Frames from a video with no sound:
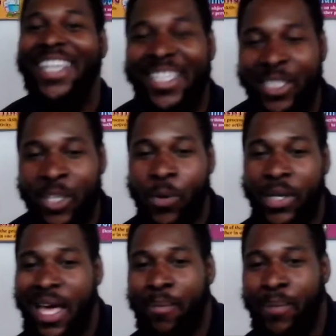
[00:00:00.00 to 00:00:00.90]
So what
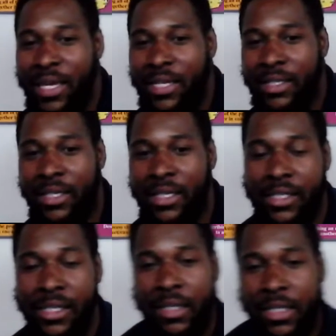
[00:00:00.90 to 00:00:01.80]
that means
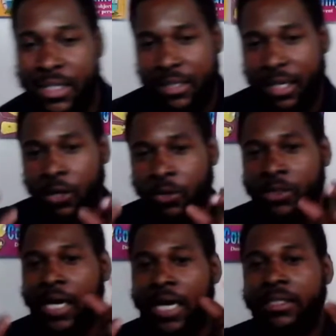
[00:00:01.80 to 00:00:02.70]
is the subtle
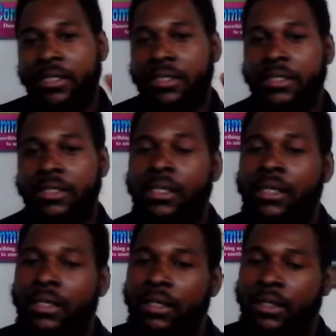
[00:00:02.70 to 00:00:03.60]
changes,
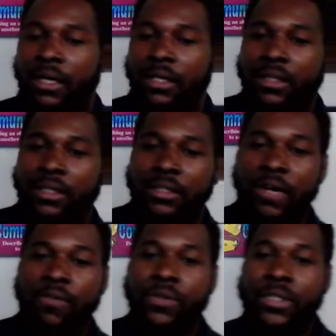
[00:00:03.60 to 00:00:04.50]
okay, the
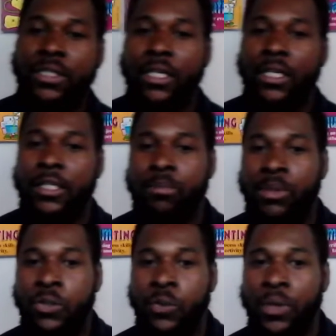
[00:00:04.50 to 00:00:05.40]
differences
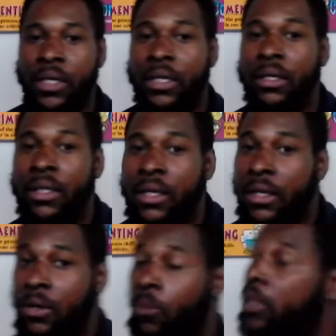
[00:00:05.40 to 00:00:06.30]
between
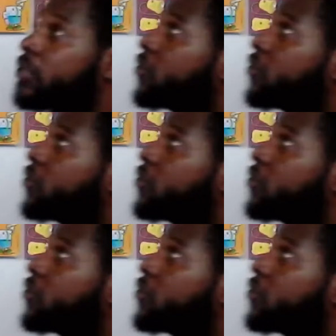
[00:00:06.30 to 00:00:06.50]
what